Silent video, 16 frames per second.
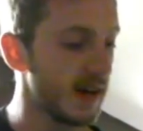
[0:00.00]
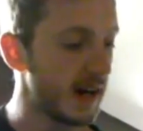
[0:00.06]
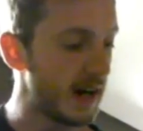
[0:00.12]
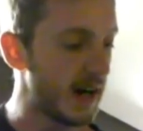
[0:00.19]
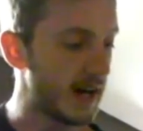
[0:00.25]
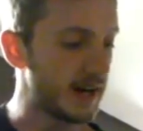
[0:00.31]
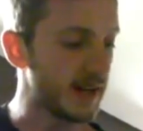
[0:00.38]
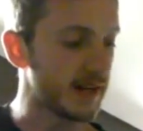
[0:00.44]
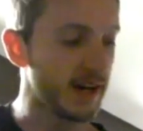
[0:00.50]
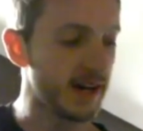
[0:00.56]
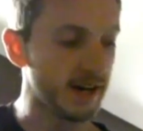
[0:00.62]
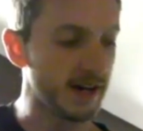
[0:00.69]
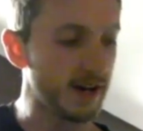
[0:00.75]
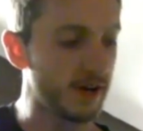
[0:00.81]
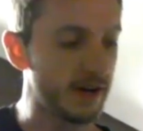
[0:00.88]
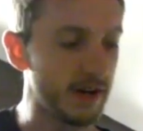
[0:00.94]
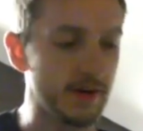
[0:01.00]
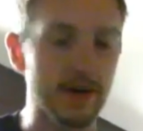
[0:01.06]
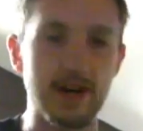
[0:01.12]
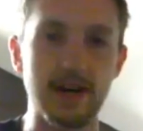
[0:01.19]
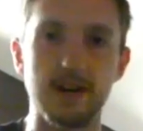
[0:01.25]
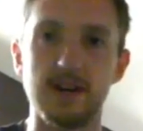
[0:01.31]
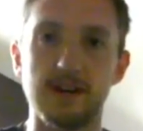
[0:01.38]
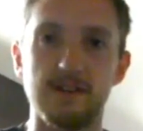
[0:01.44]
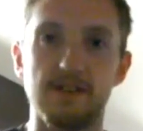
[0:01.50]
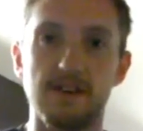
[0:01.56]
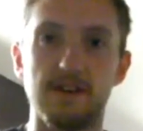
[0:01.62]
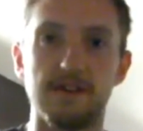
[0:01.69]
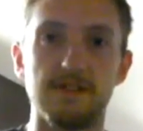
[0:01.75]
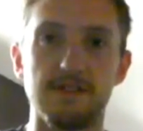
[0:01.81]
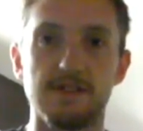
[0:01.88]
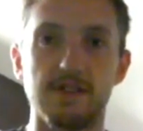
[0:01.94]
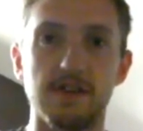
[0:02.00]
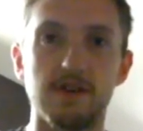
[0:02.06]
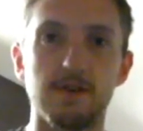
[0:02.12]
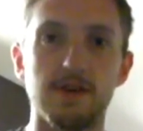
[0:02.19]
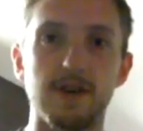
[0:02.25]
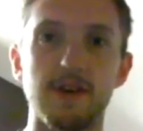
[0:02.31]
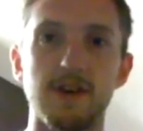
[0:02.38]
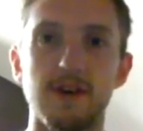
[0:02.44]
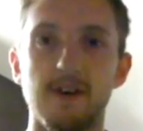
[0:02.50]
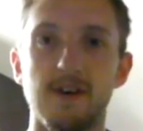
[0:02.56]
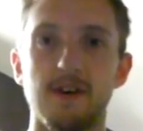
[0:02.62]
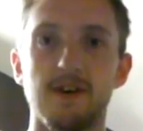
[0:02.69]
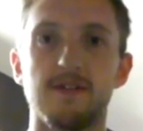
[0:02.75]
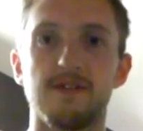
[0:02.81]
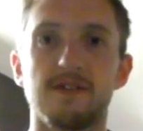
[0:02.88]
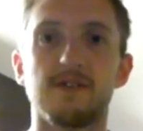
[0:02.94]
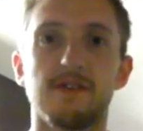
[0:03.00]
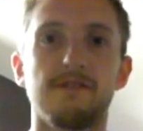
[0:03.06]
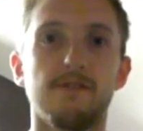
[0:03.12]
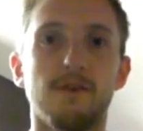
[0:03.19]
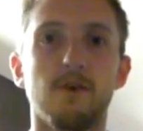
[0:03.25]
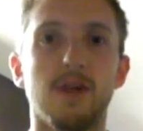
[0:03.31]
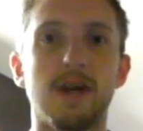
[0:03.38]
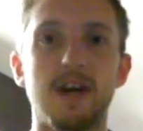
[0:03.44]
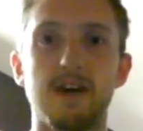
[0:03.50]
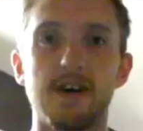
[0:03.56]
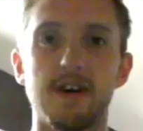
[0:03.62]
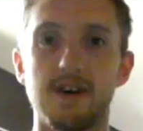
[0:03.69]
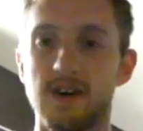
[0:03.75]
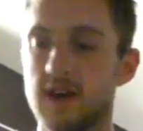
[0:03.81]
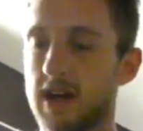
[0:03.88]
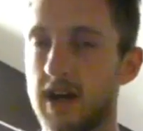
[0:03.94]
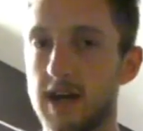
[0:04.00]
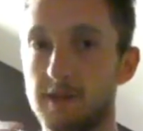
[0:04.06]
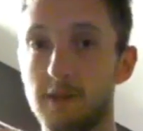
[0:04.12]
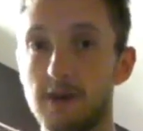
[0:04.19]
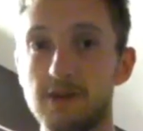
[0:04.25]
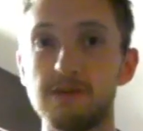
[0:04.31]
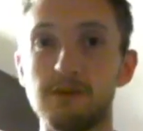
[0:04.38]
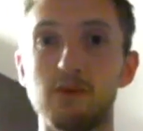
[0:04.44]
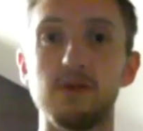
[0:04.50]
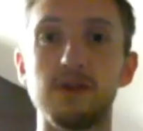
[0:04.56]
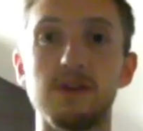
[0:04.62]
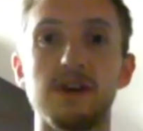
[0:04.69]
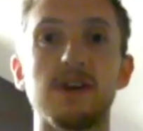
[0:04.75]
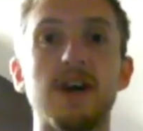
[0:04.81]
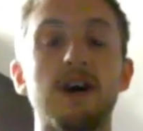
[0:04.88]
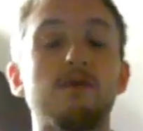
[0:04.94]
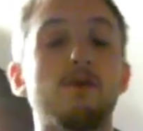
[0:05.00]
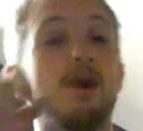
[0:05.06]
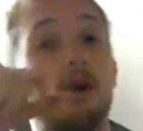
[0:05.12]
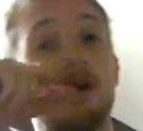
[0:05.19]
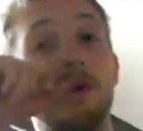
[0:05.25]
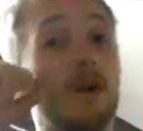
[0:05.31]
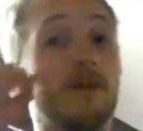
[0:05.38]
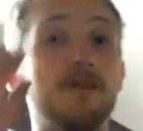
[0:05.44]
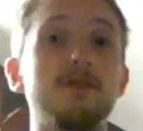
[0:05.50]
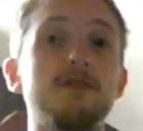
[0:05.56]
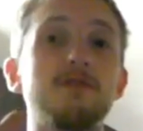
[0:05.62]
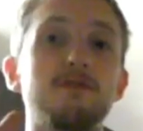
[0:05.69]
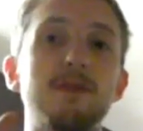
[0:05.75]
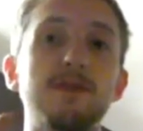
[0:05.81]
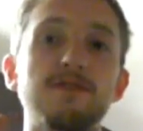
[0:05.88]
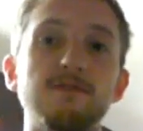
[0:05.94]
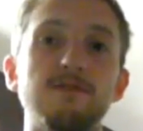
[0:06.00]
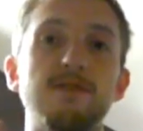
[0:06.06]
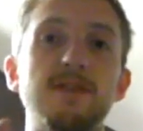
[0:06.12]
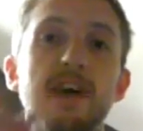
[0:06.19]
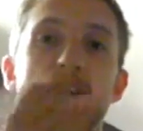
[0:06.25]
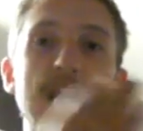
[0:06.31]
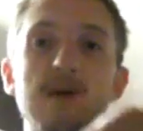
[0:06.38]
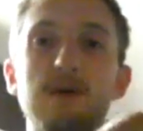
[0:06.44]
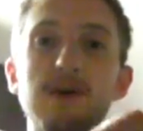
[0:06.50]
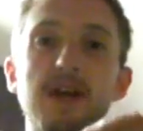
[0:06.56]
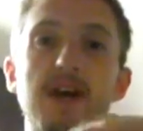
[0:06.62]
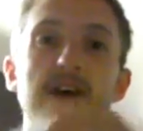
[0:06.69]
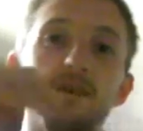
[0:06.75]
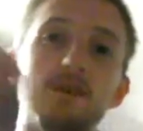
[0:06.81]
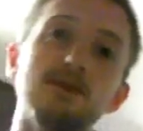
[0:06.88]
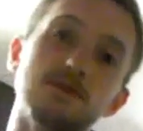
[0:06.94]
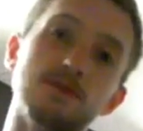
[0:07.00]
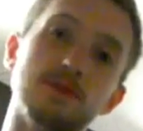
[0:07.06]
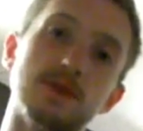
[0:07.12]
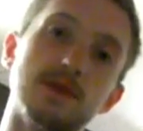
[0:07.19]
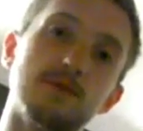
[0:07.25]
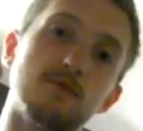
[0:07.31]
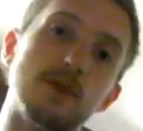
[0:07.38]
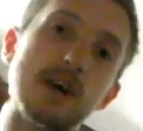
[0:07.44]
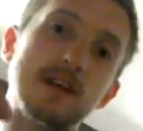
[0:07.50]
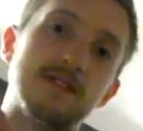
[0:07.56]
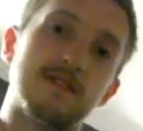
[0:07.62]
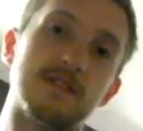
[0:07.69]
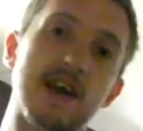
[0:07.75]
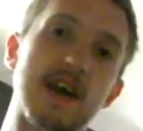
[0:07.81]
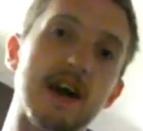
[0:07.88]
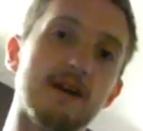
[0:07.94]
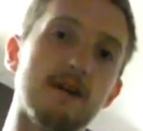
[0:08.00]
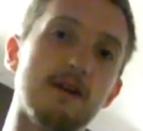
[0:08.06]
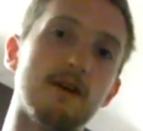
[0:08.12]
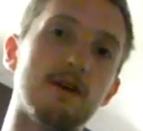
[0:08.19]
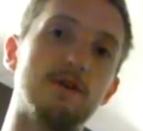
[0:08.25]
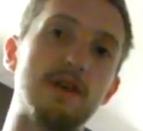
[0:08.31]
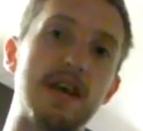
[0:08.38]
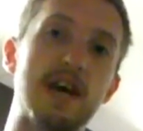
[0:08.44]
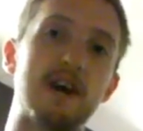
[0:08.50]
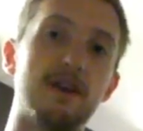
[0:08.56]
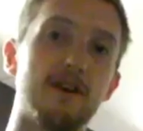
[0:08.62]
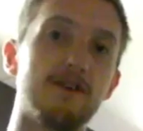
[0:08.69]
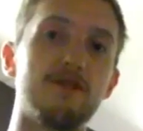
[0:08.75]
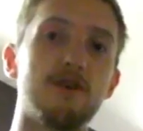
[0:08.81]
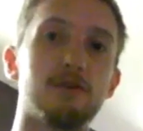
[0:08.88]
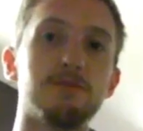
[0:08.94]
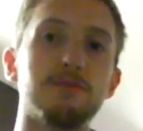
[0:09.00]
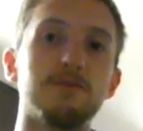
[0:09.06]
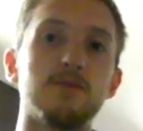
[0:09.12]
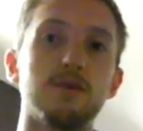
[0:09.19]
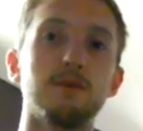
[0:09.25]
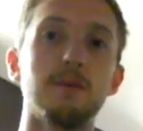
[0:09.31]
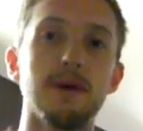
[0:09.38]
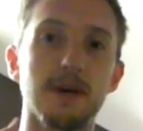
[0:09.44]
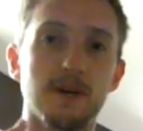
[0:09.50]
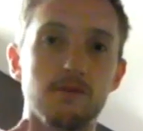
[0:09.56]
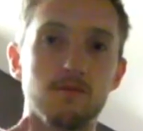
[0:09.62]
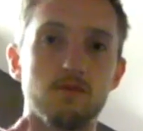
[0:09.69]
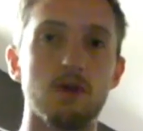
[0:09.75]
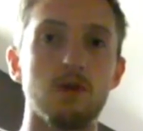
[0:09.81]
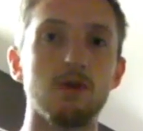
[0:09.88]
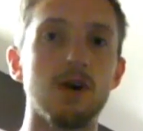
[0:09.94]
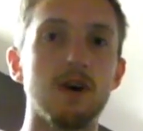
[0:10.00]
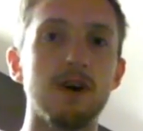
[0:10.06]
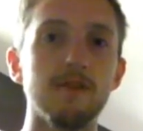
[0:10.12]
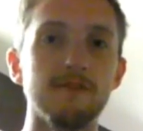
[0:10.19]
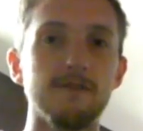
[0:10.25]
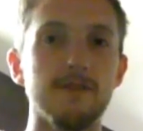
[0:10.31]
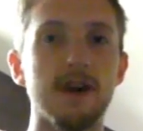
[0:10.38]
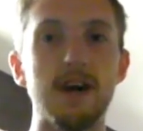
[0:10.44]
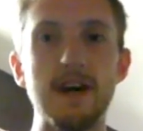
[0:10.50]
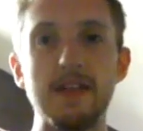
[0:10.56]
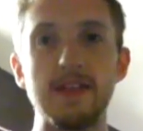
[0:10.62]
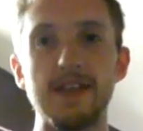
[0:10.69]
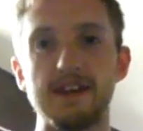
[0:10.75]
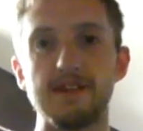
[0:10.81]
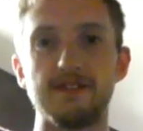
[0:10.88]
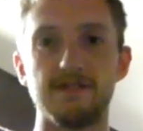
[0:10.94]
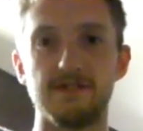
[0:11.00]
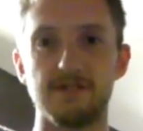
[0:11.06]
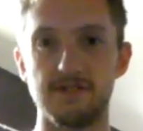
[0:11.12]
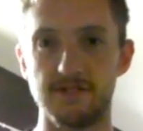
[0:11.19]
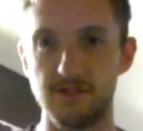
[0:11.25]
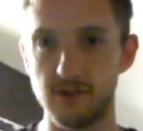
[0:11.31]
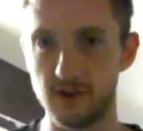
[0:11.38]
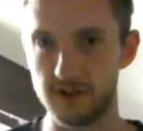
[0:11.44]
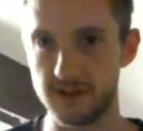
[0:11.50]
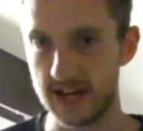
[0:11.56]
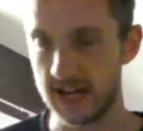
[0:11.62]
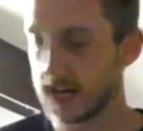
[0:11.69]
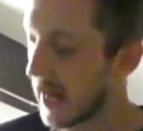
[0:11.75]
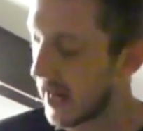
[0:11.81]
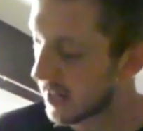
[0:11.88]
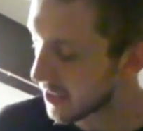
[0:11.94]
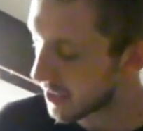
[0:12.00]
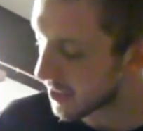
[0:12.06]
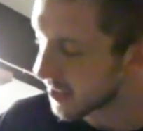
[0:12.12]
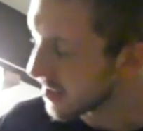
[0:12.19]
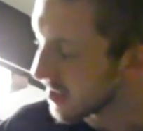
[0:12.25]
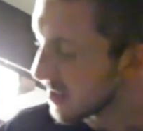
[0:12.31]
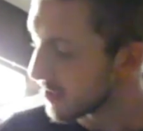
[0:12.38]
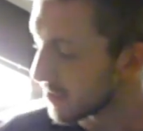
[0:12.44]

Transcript: And it can't go anywhere. It's nice and secure. It's not going to fall out. And most importantly, it can't roll. If you use bits of dowel or nails, when you rest the arrow down on top of them, it can roll off. And that's just not that handy.